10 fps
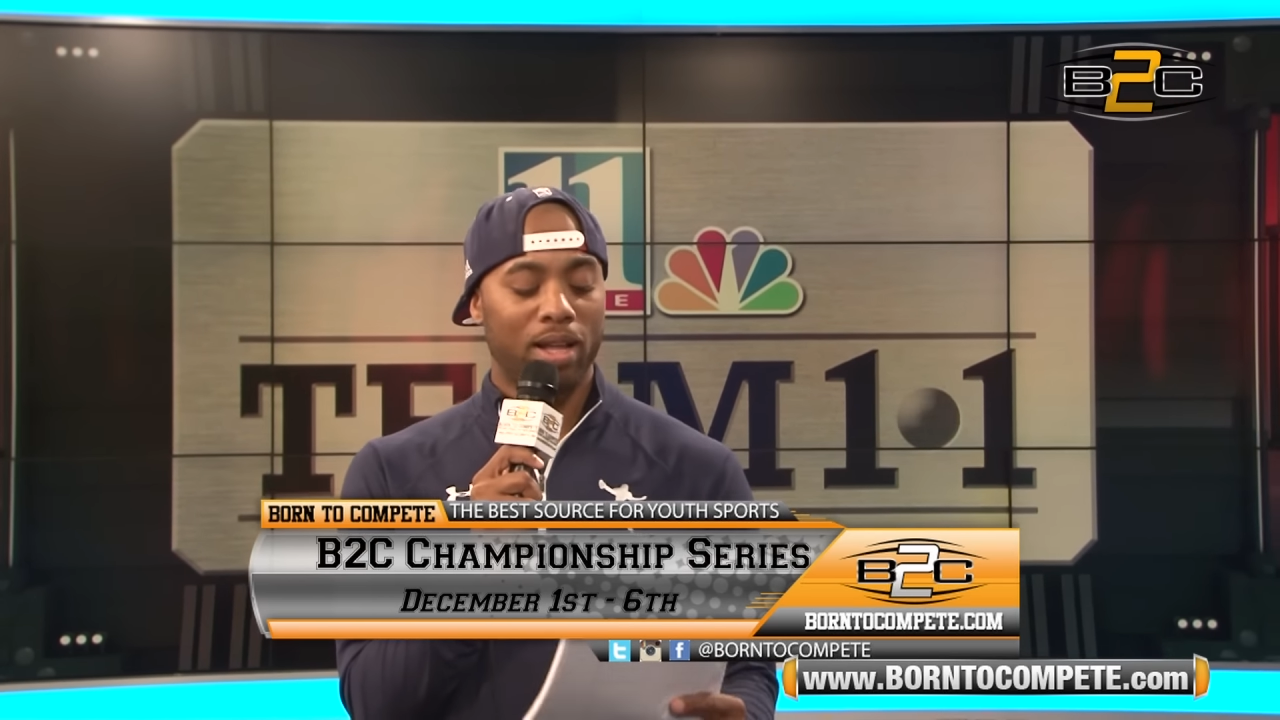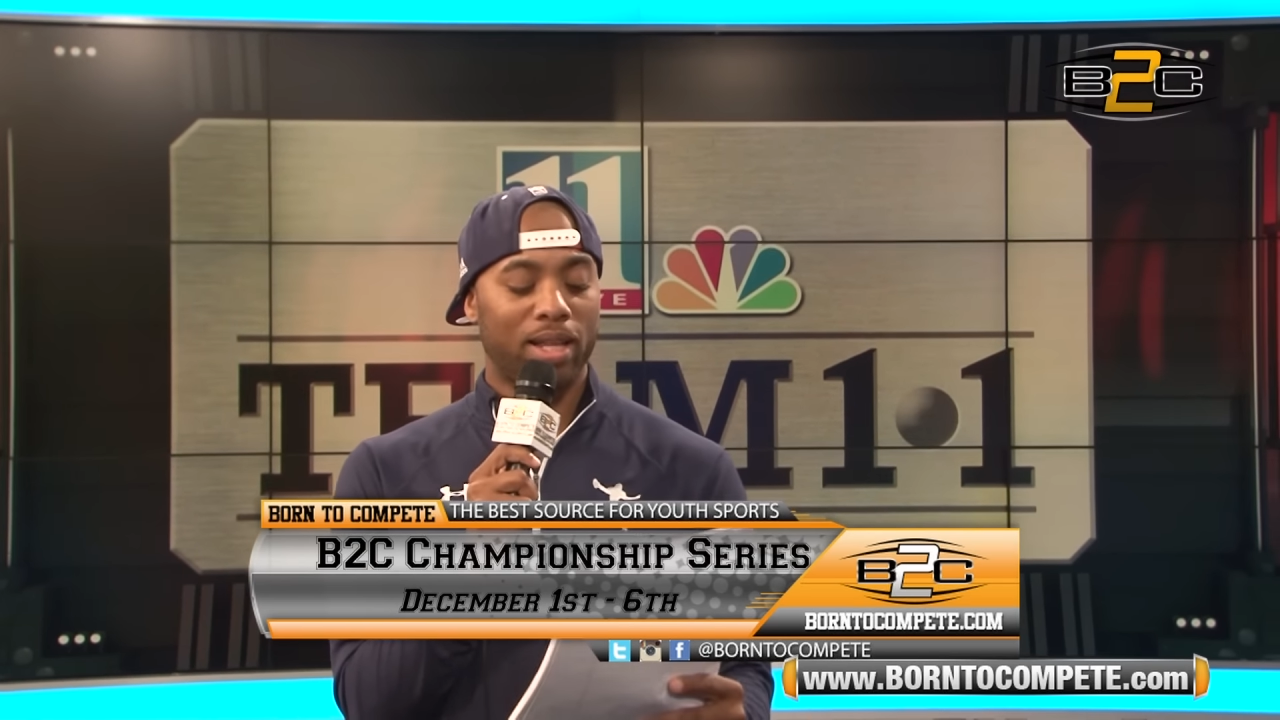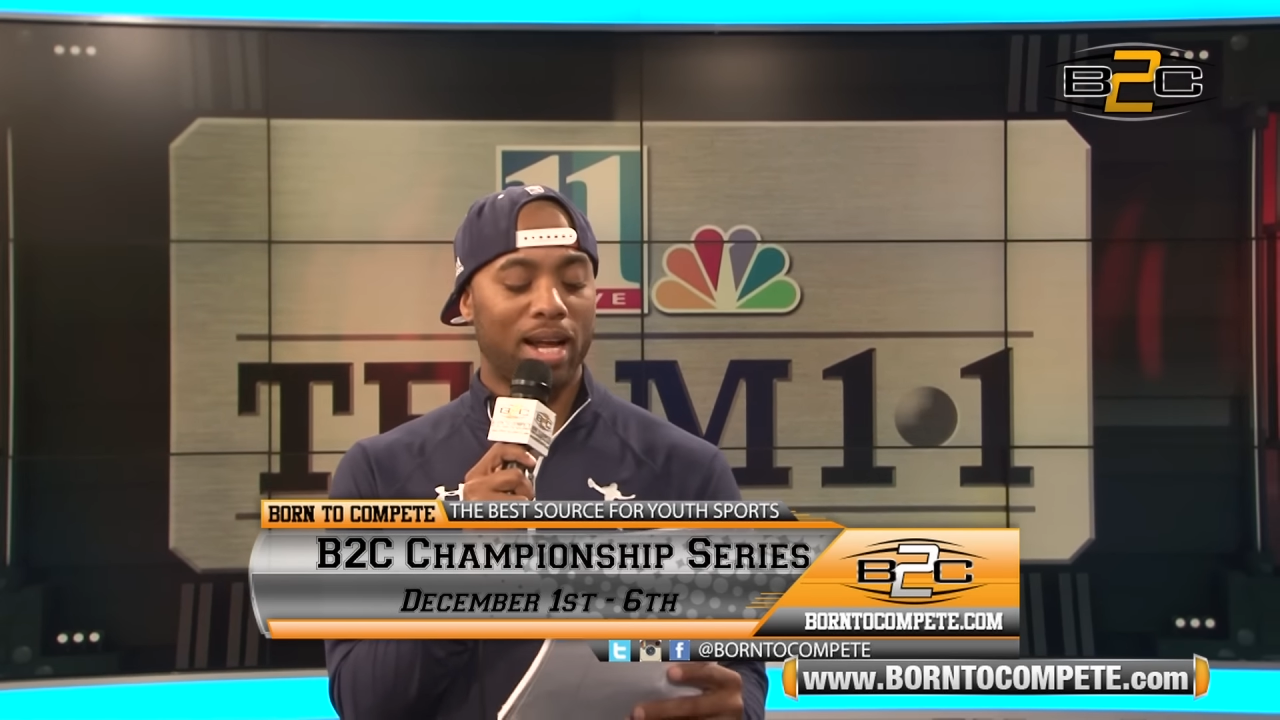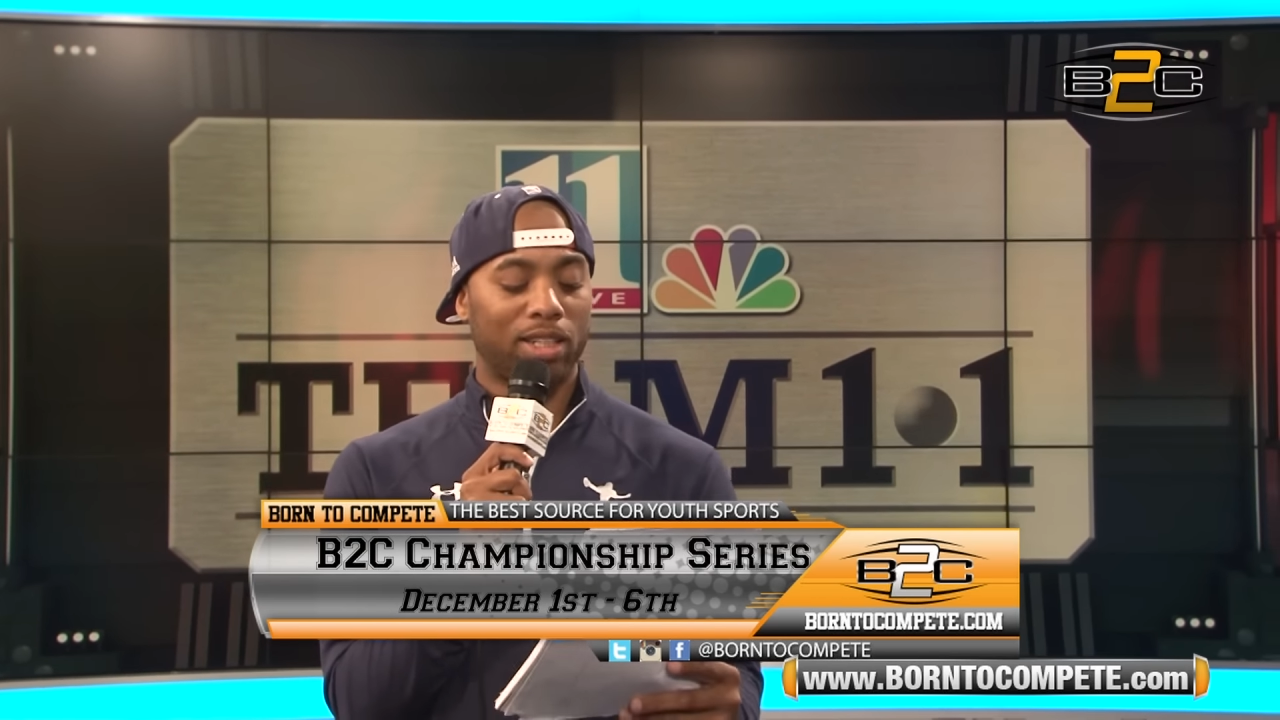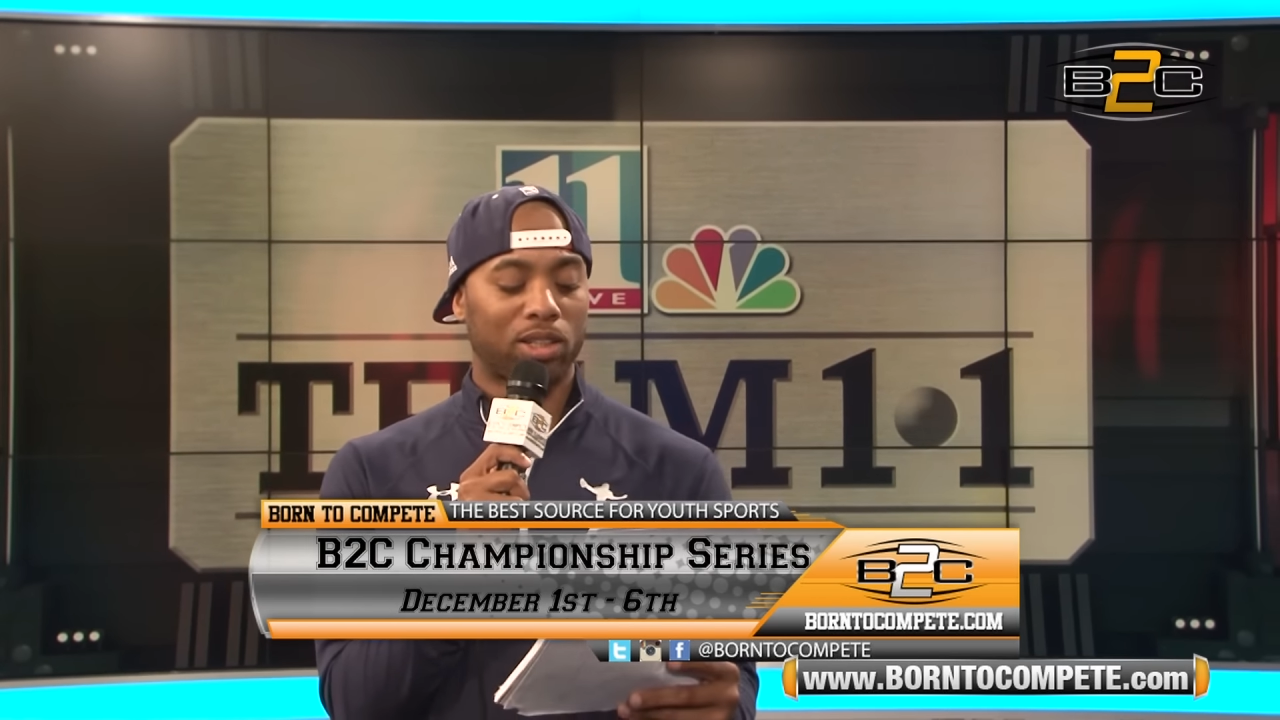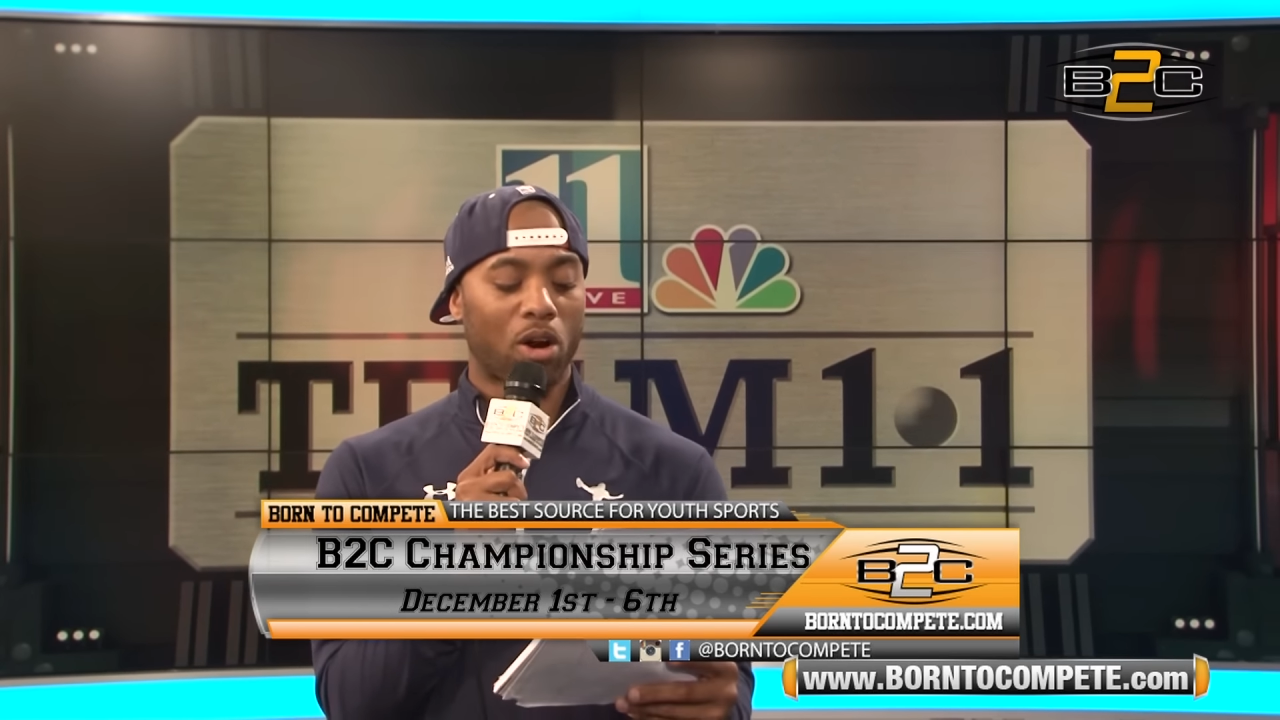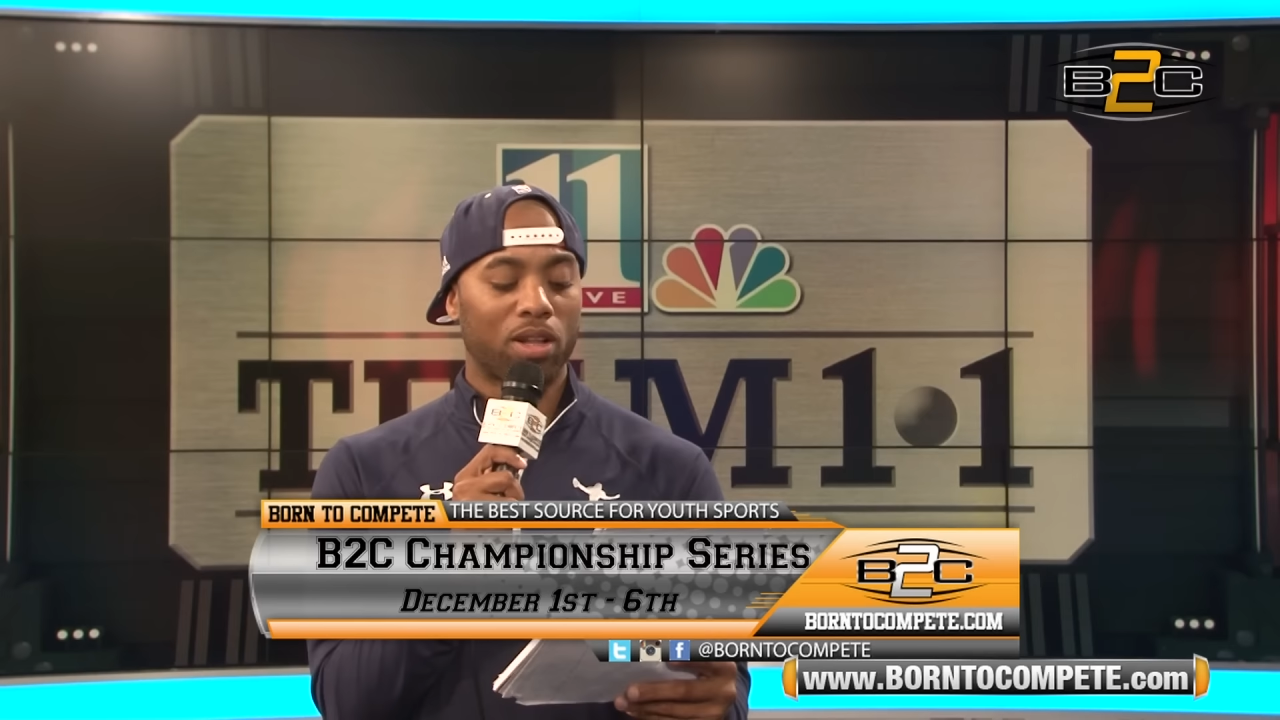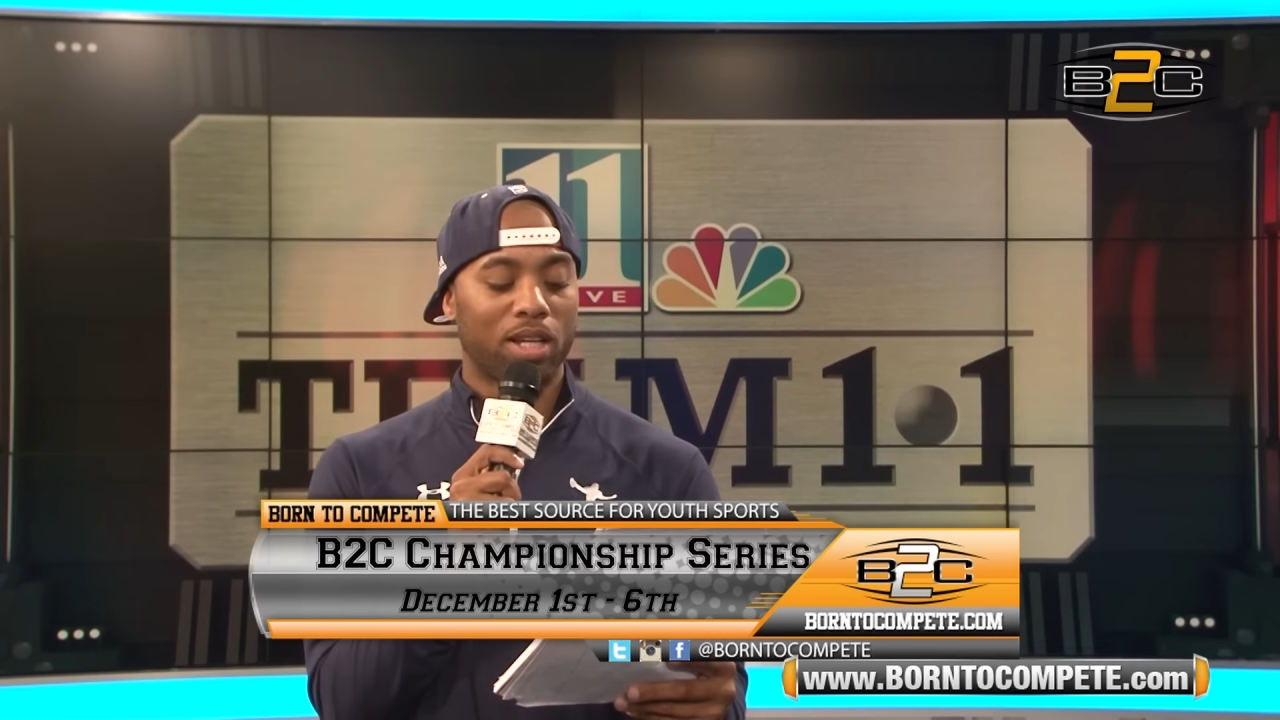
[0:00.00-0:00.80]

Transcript: than at the start